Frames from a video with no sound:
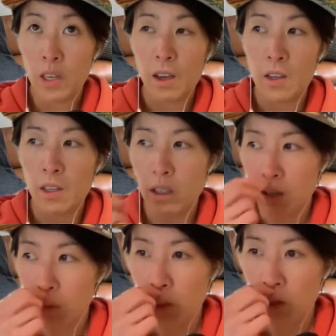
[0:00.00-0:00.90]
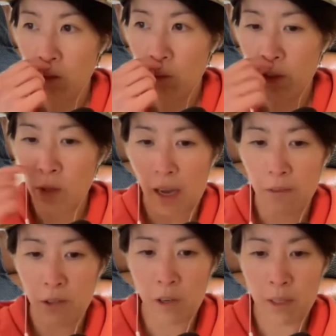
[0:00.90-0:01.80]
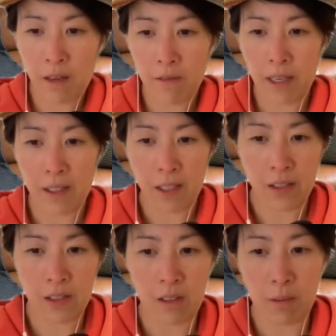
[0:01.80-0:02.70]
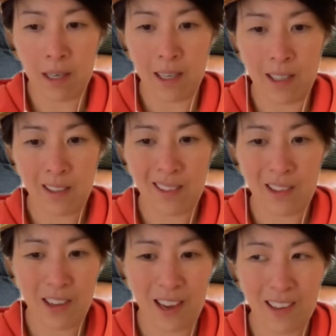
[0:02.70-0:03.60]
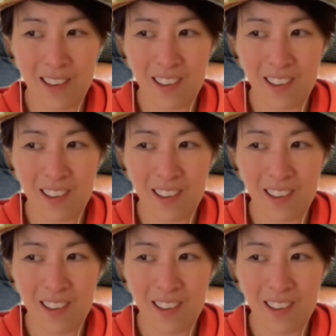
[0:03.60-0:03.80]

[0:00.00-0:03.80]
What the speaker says: you know, when you have so many failures in the past, you get